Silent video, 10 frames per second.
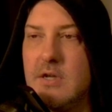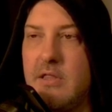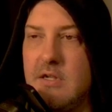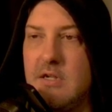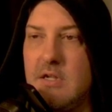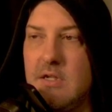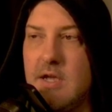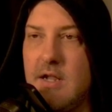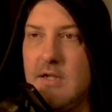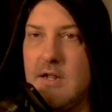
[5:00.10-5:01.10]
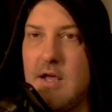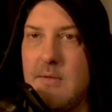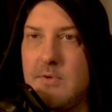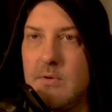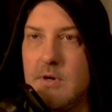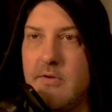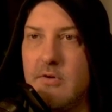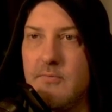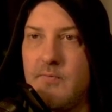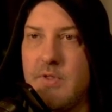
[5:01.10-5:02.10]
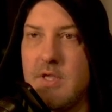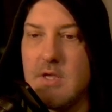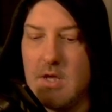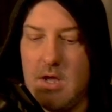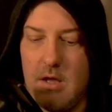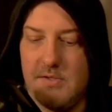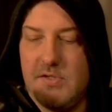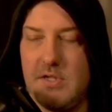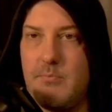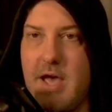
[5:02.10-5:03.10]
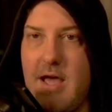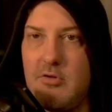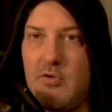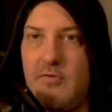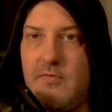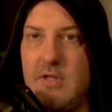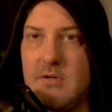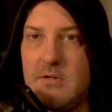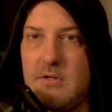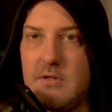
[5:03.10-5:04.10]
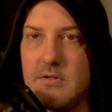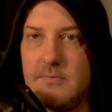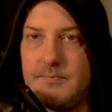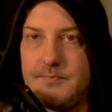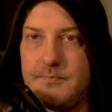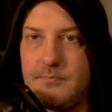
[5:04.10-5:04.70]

do. And then you kind of get hyped or whatever. Let's see, Battlefield